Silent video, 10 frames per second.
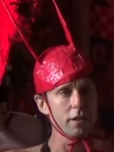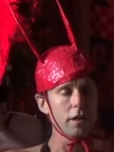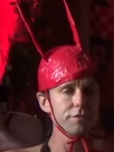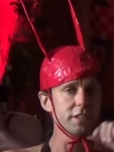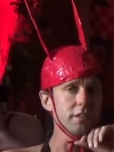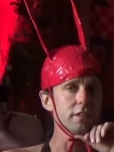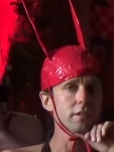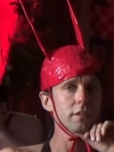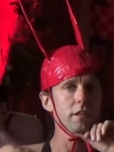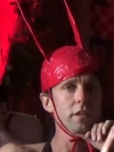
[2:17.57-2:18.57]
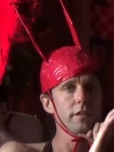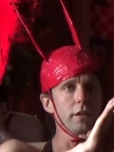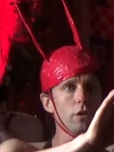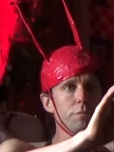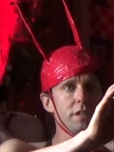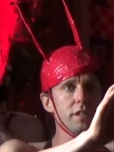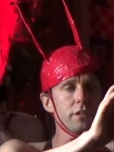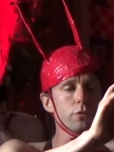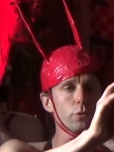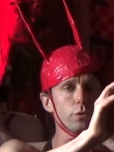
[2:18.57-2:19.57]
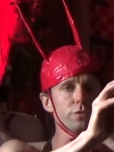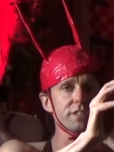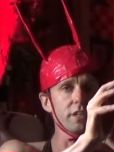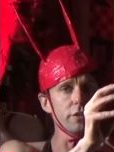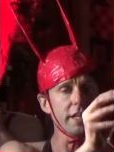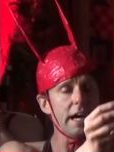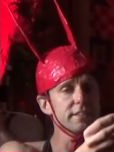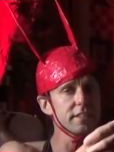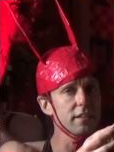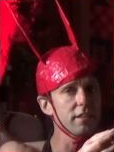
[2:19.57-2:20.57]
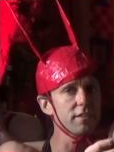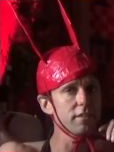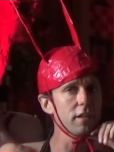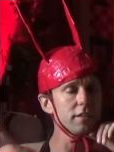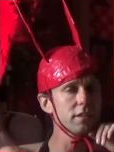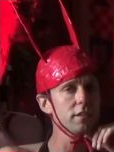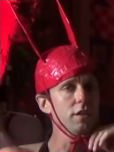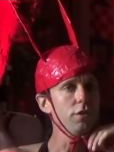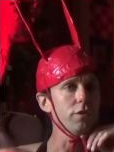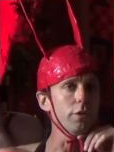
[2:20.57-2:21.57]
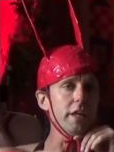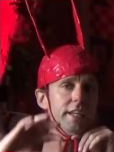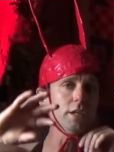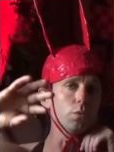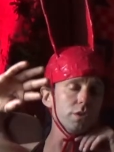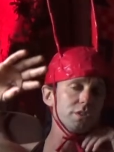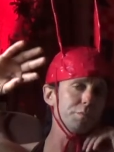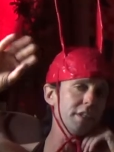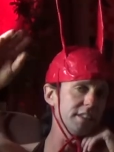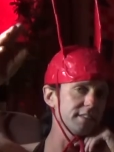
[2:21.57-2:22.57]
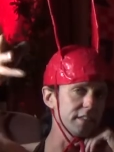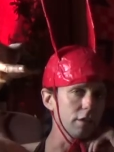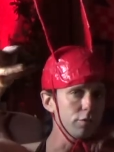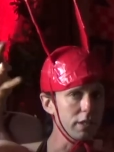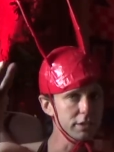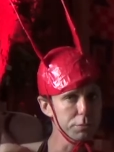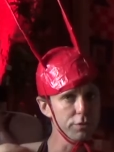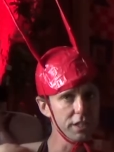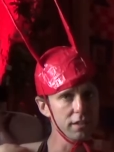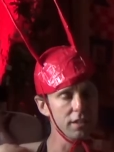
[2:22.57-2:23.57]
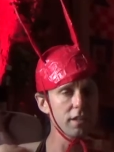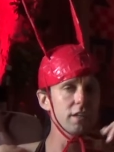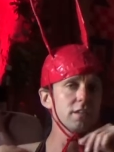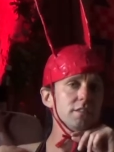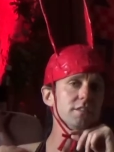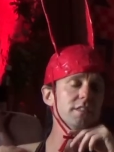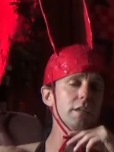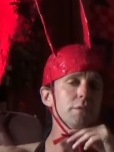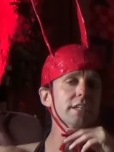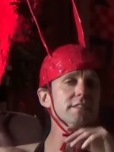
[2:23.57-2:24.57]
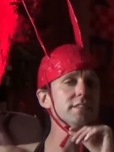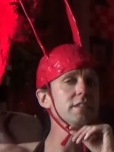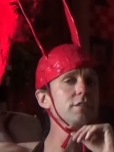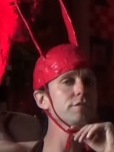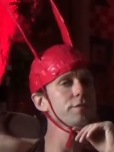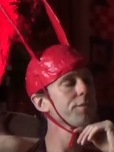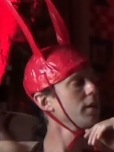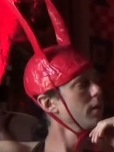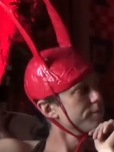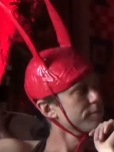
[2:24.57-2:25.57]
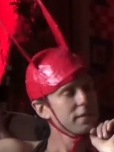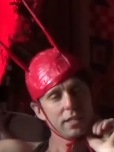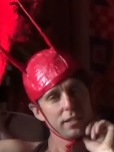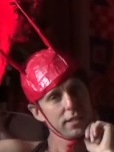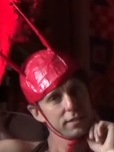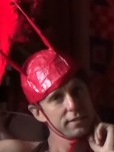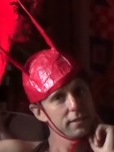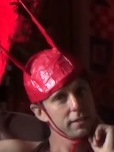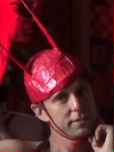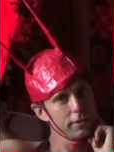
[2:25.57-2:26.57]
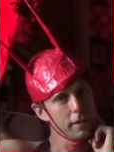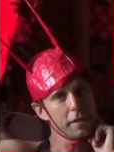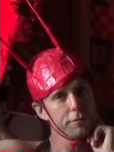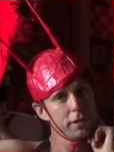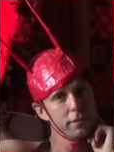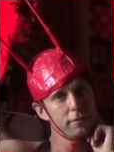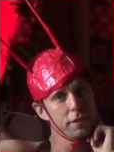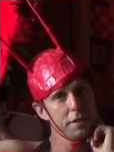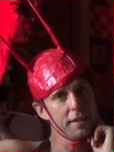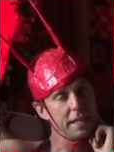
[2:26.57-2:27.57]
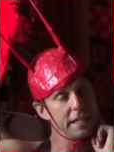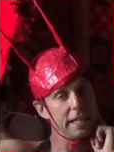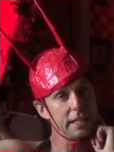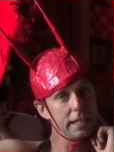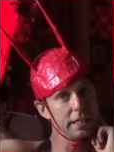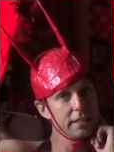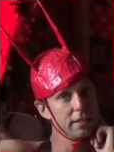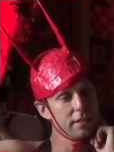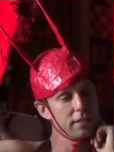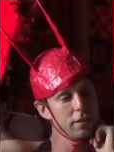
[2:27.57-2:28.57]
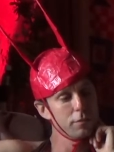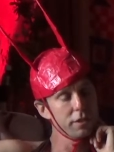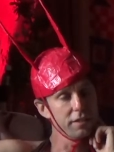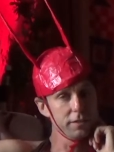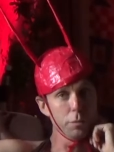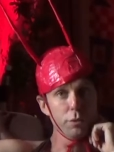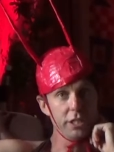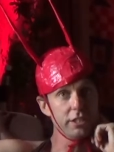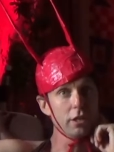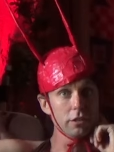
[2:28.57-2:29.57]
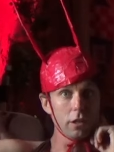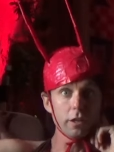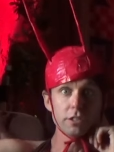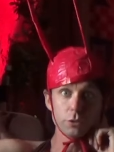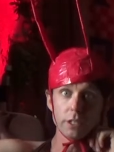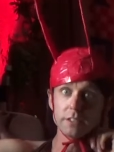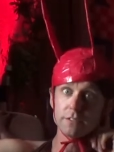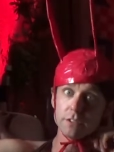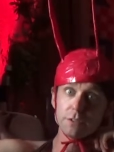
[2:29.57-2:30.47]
often there will be grooves cut on the outside of the slug so that it will spin itself while it's moving into the air to stabilize itself. Slugs are a lot of fun. They kick because they're pretty darn large, relatively